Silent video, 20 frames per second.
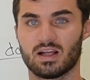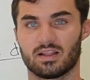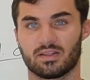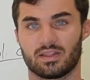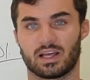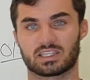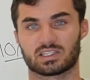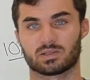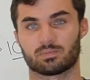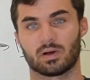
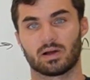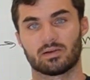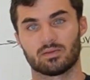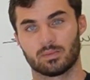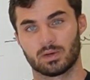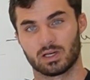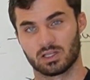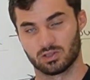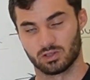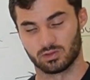That's a private
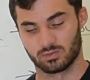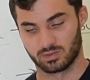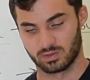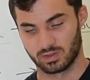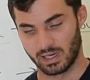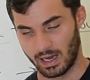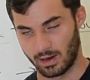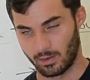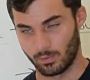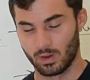money loan.
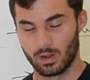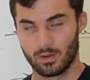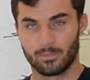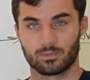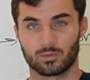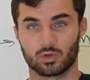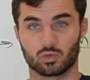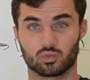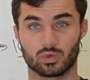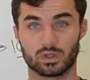Now,
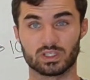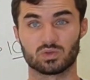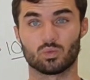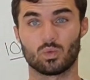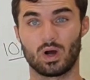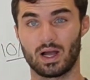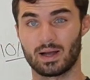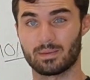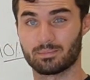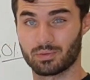the reason
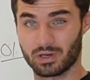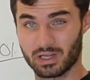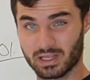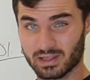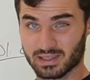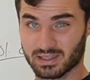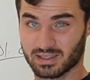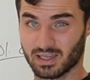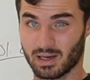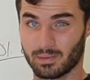why I'm bringing
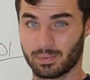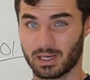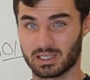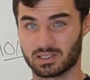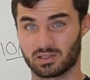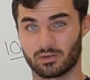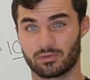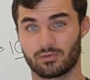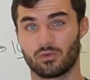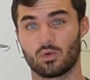this up
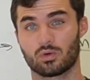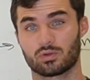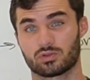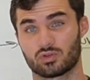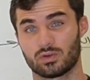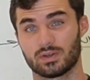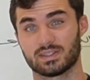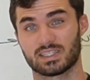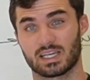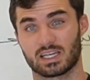as our fourth
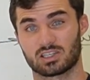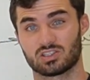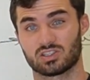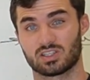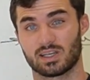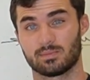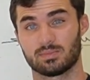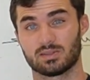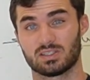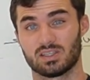transaction
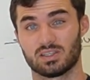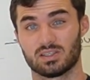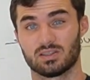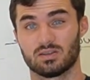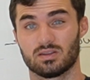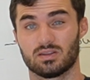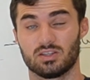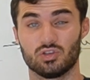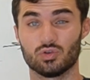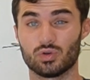type is that
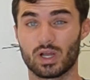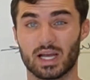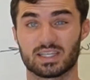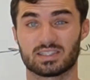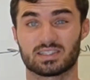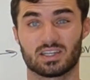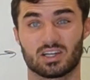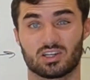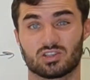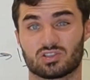you
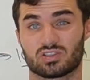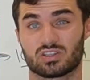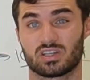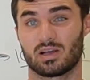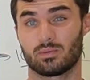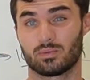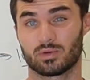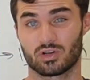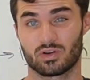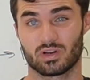guys can
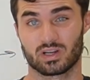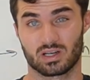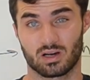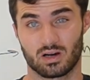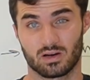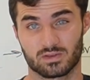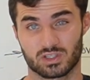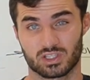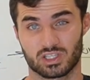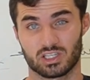understand when you're in
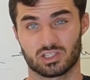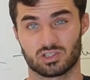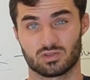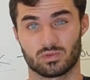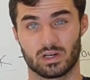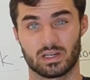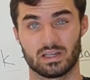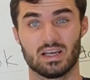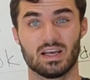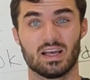conversation,
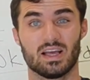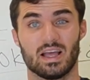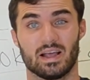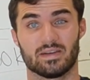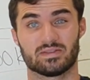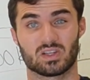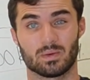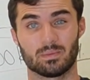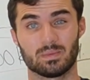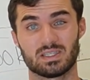right?
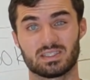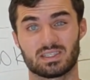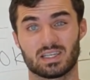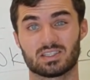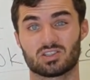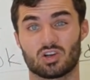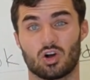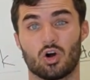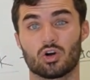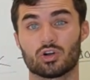If somebody
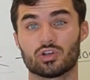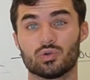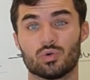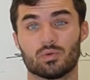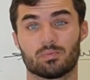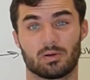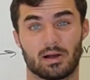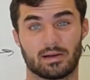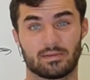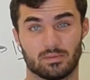says, are you a
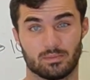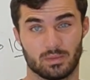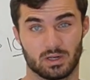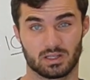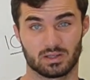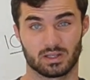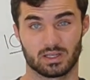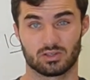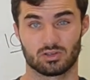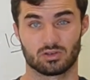private
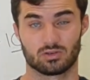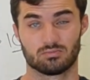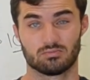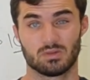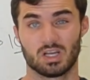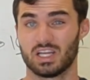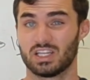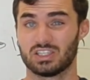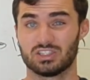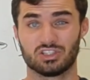money lender?
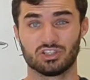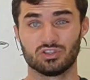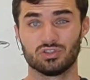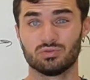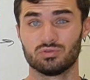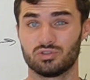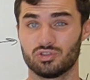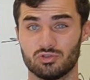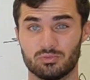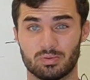Do
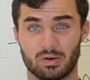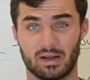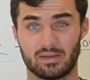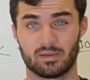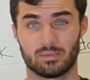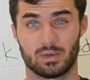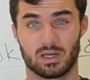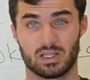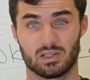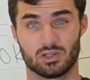you do
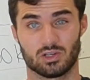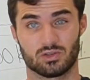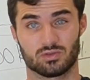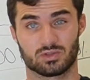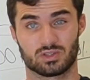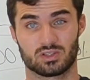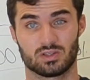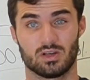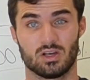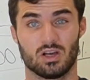private money
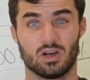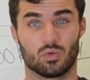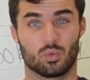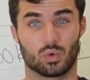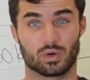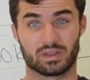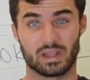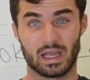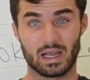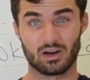loans?
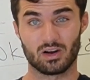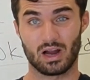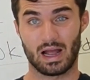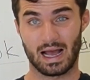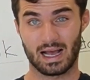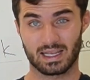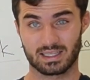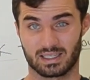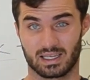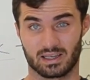What they are
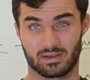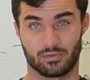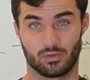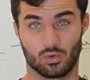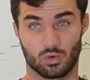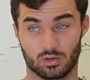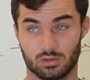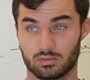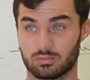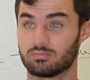asking
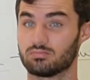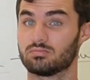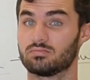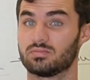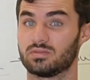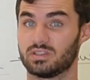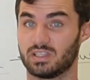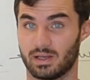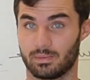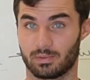for,
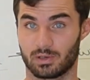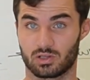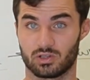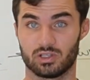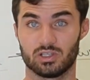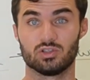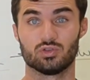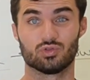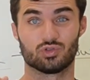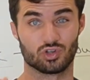
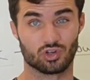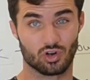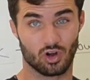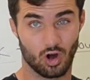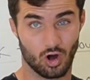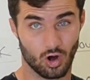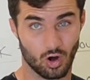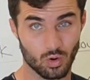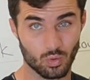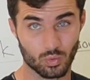typically, you should
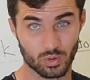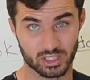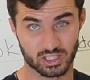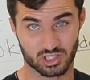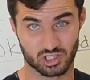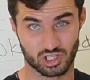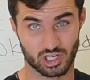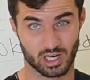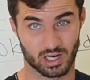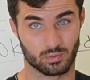
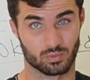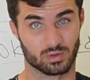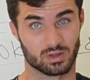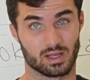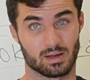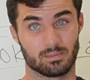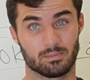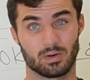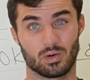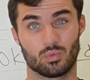always check with
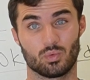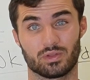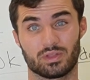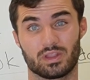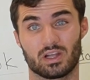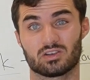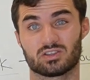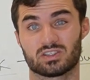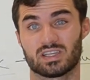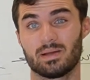them, but what
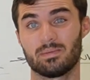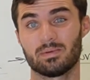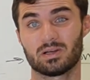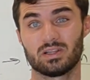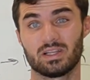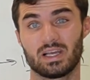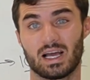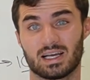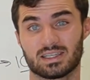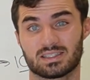they are
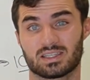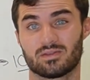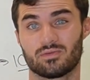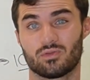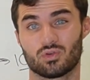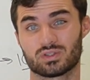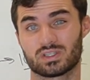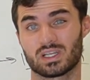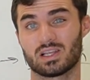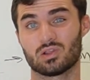typically asking
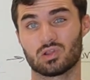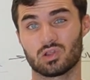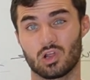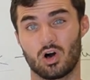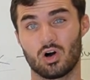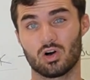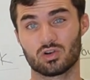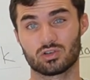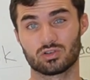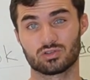for is a
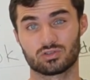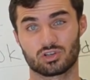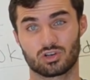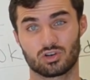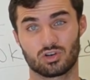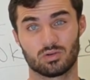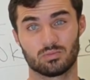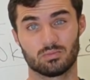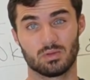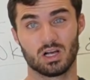longer
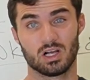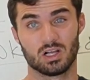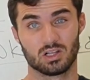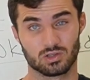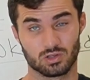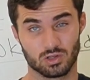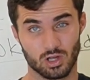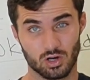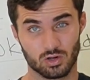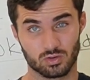term
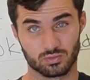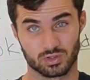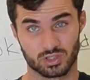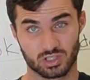loan.